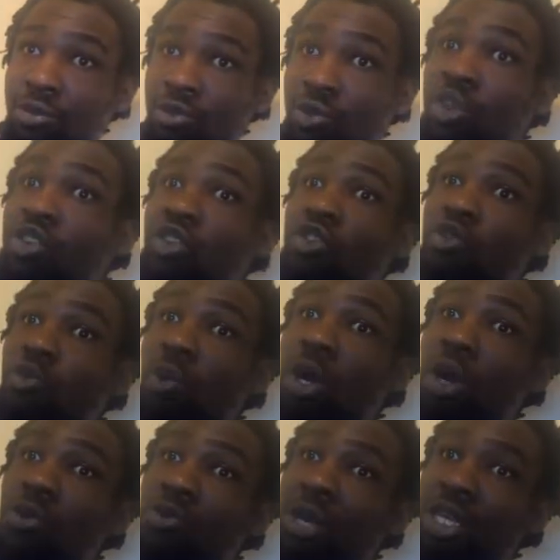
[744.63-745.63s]
Which are
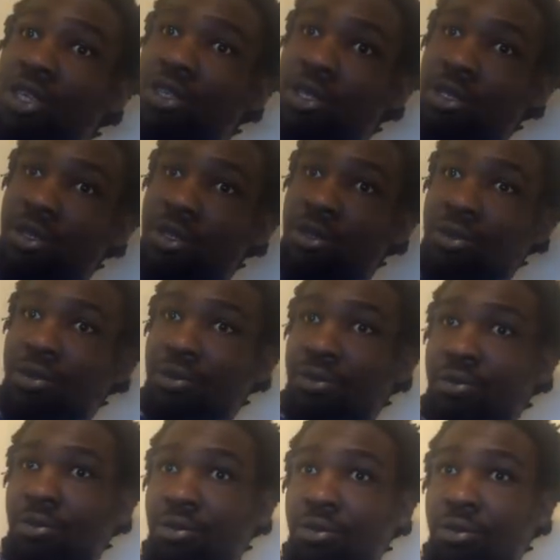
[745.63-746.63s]
12 races.
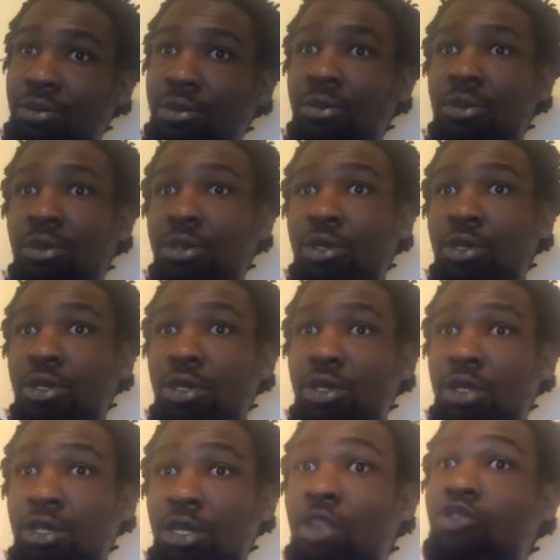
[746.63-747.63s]

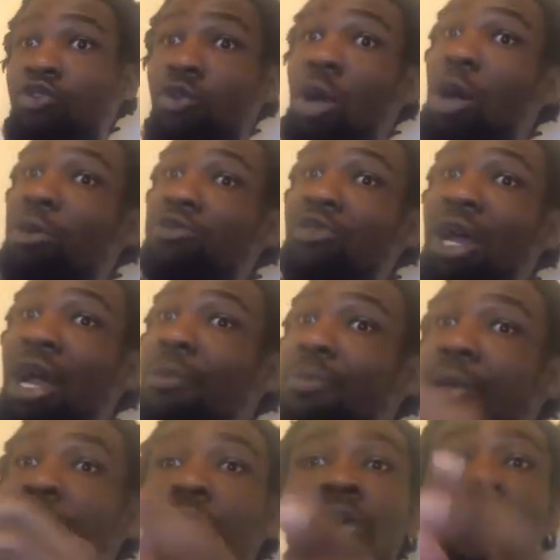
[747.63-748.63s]
The 12 tribes.
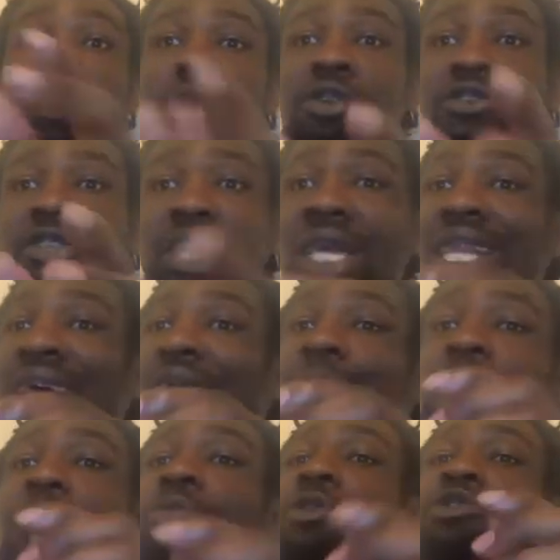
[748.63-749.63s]
People don't understand,
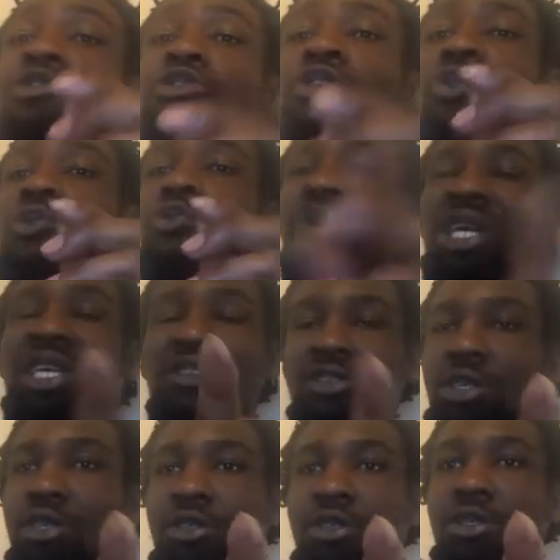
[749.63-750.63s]
like, people are so
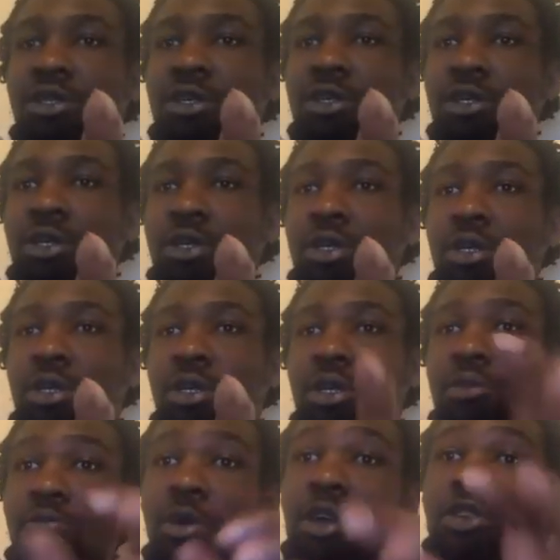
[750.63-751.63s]
racist.
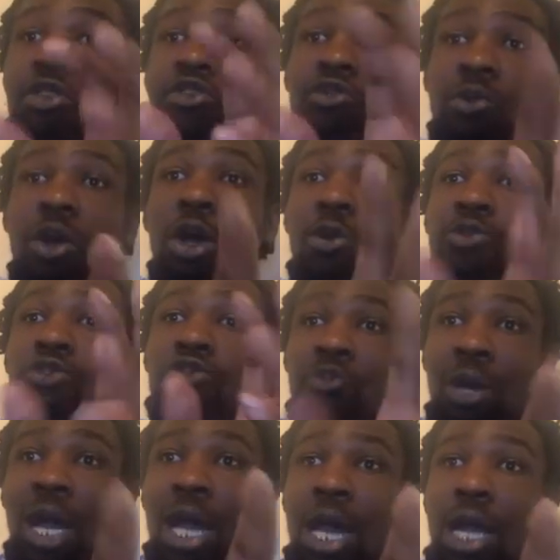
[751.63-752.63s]
But the 12
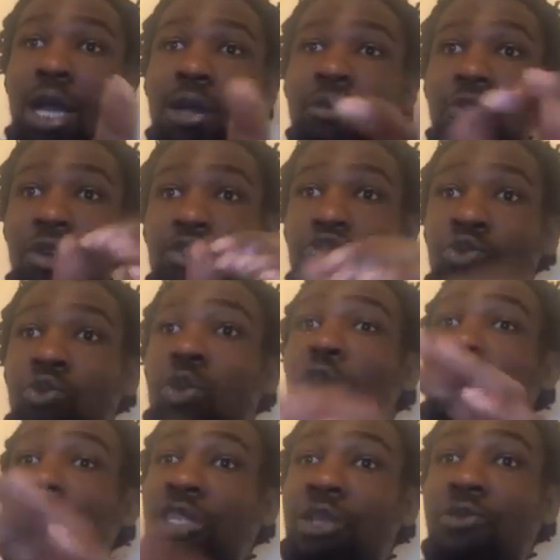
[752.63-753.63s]
tribes are
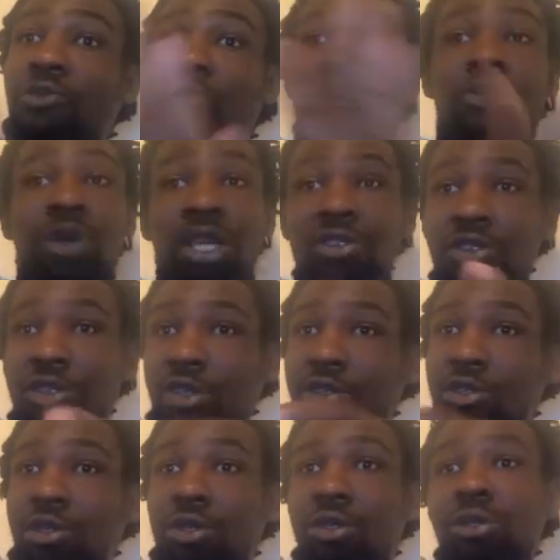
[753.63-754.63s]
12 different
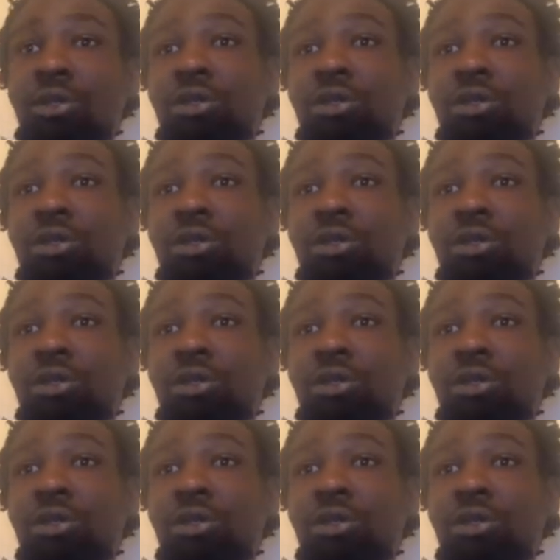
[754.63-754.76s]
races.